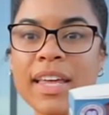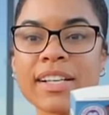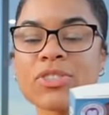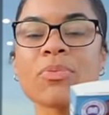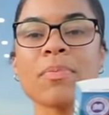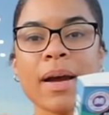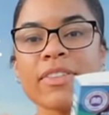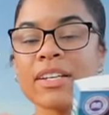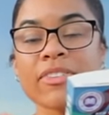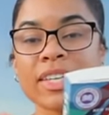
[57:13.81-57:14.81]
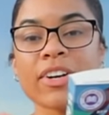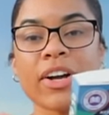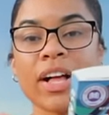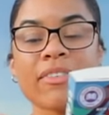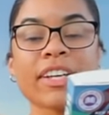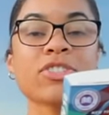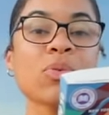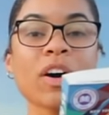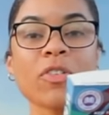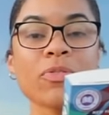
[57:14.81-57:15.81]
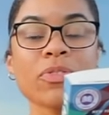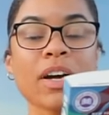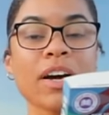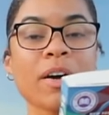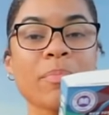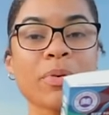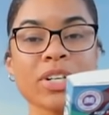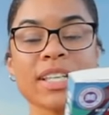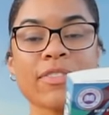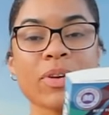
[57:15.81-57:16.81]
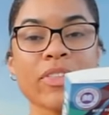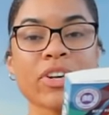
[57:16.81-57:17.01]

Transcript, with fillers: Like so by the end of the year I'll have like 12 um, books that I've read.